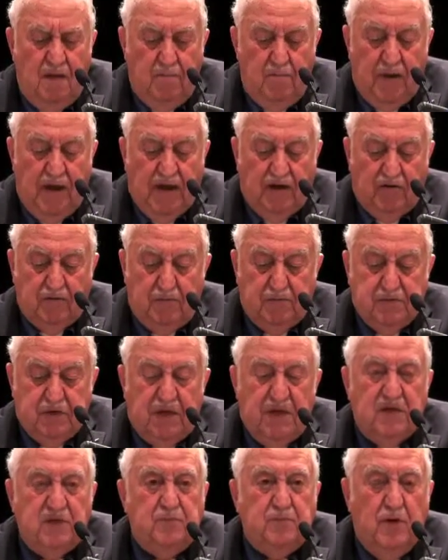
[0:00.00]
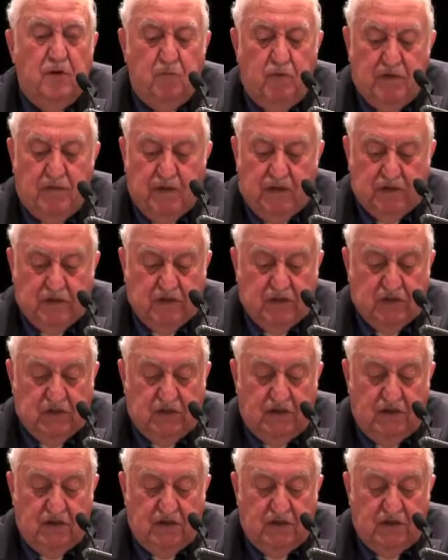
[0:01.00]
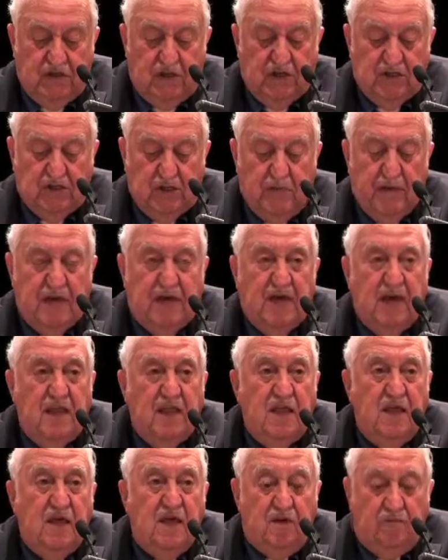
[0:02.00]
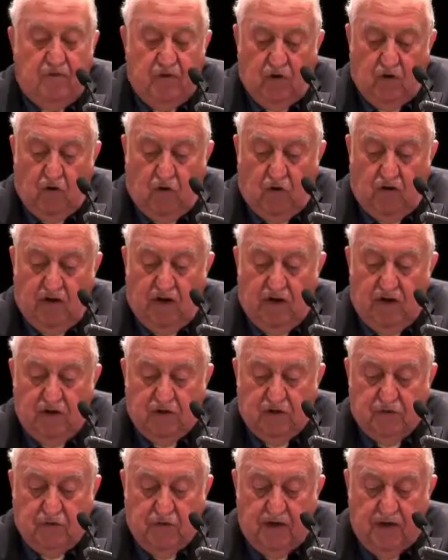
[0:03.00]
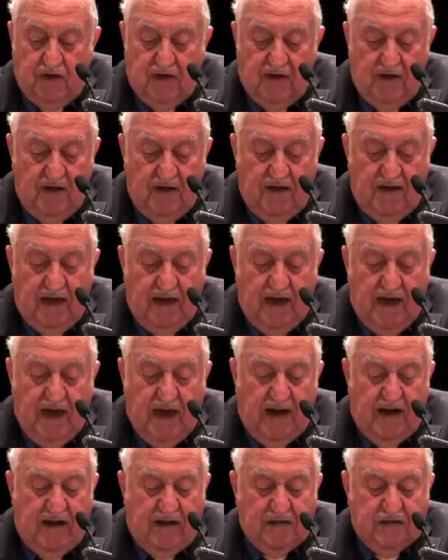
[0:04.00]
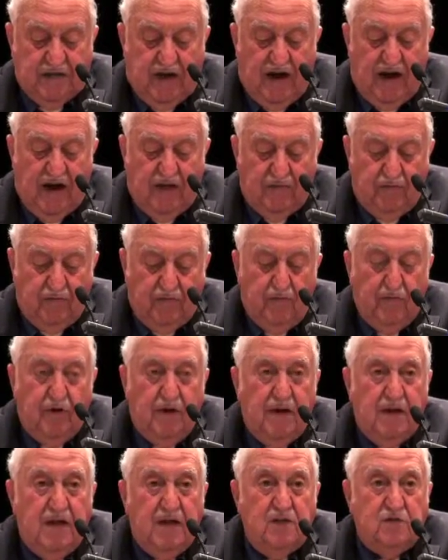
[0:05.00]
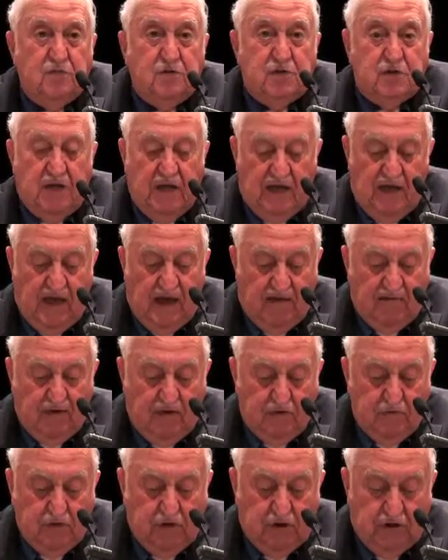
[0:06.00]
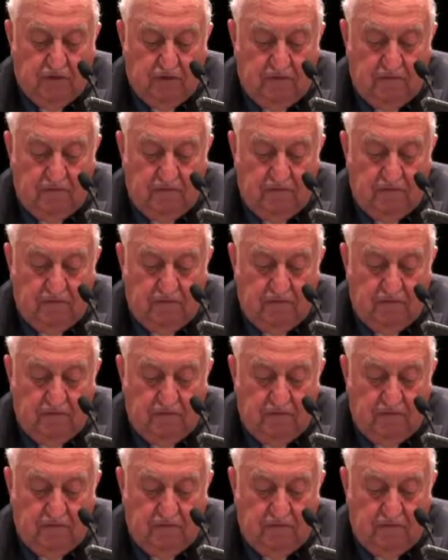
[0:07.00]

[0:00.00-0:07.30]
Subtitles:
Bankruptcy has been with us since the beginning of recorded history, and it has gone through an interesting evolution.